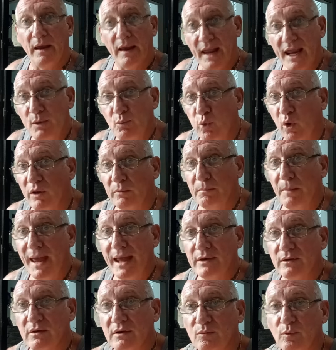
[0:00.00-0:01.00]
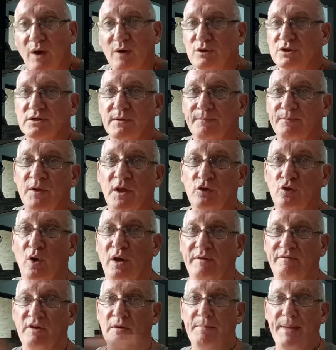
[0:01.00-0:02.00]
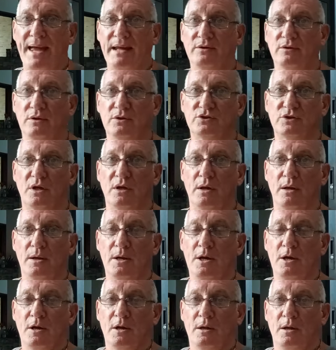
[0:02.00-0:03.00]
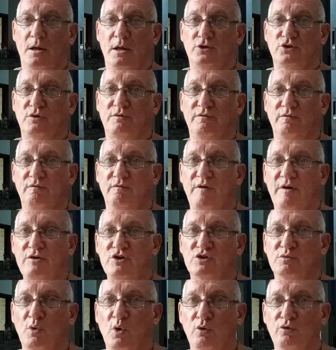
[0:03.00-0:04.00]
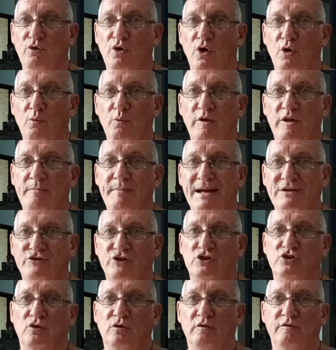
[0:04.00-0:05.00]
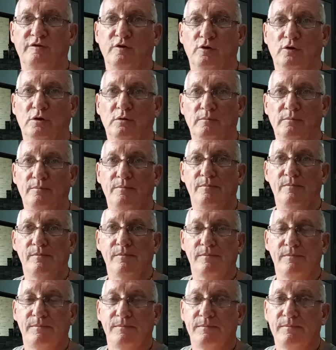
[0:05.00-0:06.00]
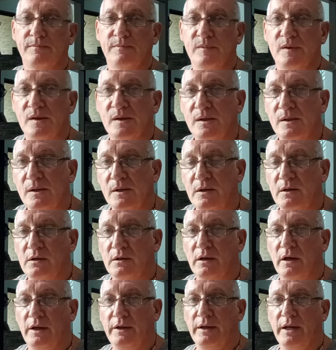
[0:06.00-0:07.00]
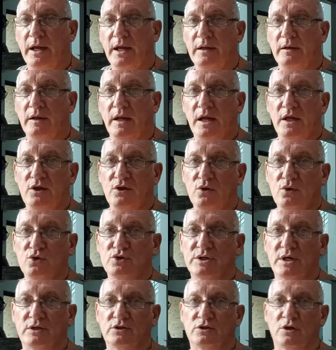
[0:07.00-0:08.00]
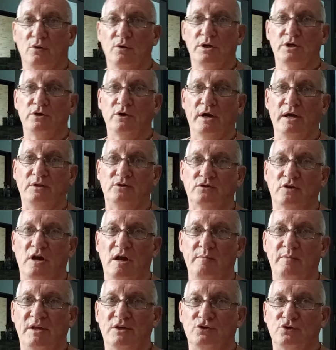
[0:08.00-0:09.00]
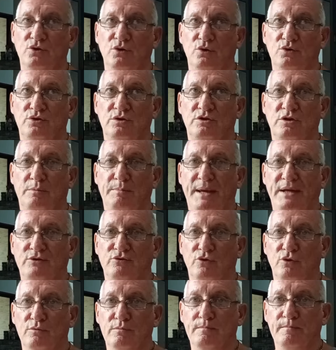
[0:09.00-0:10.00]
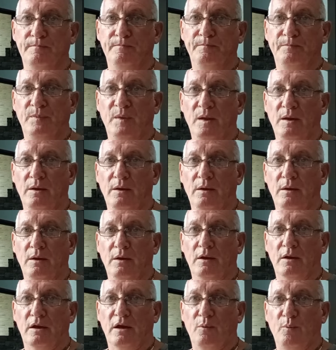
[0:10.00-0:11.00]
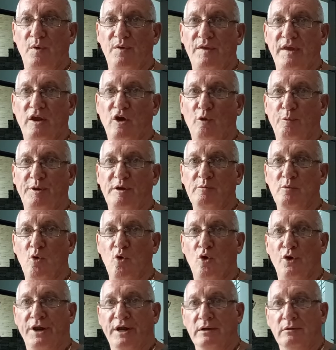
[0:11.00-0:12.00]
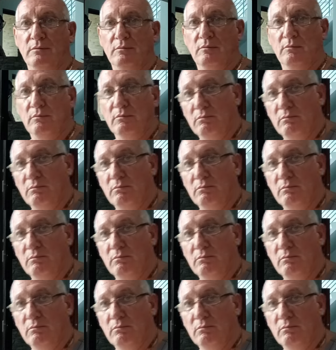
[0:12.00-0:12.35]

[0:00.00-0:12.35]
In one bed. Well, it's not even a bed. It's a very small room with a mattress on the floor. And then they use that. So at night time, that's used as a bedroom. And when they go up in the morning,